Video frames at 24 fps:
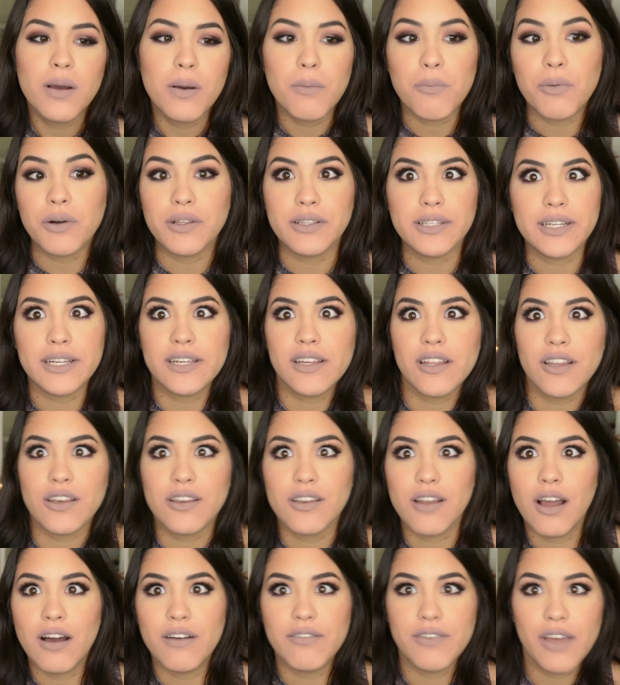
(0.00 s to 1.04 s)
but like
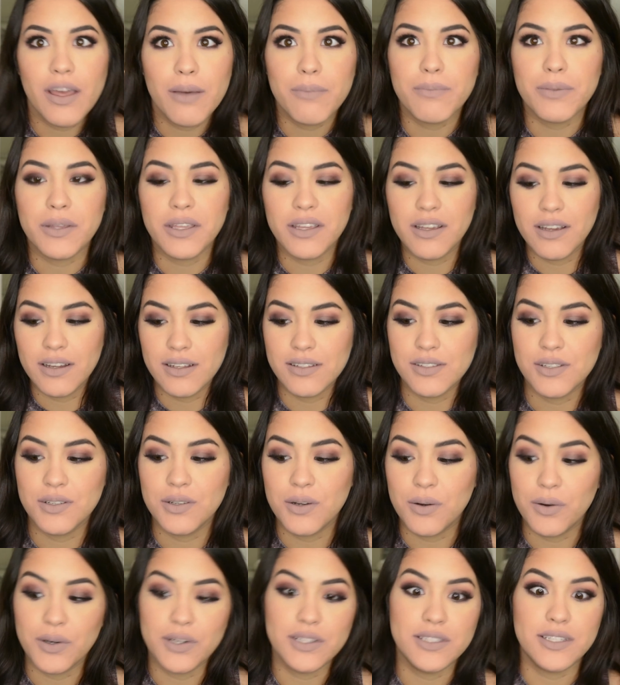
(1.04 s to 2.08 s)
not vampy because, you
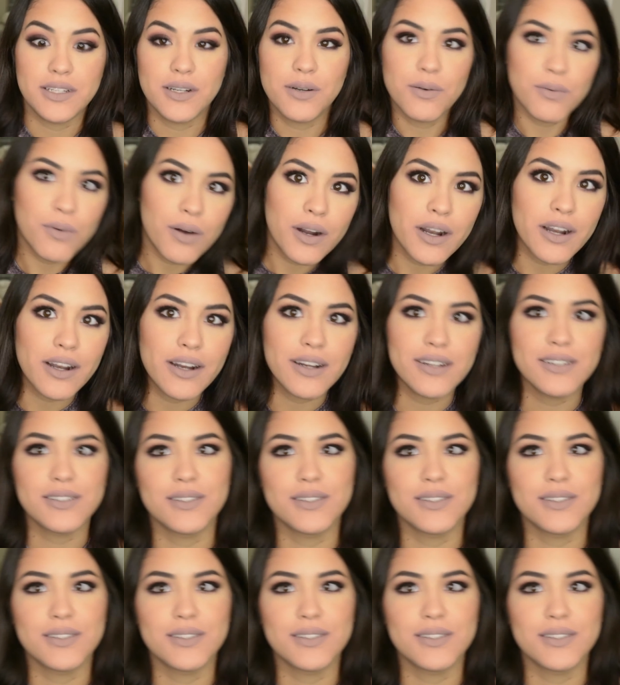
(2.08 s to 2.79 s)
know, it didn't work.